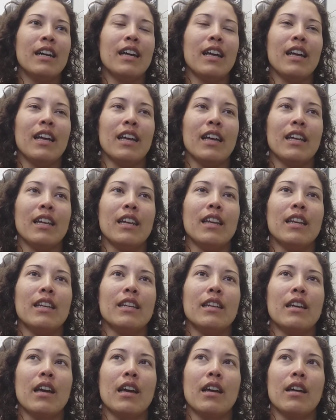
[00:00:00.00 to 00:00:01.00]

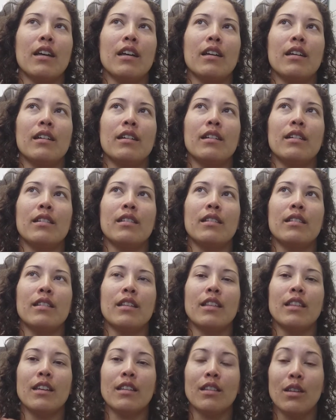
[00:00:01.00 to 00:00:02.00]
And
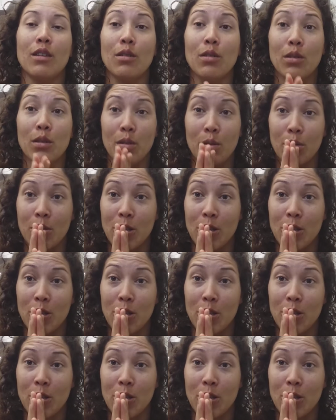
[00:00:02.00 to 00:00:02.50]
the thing that you do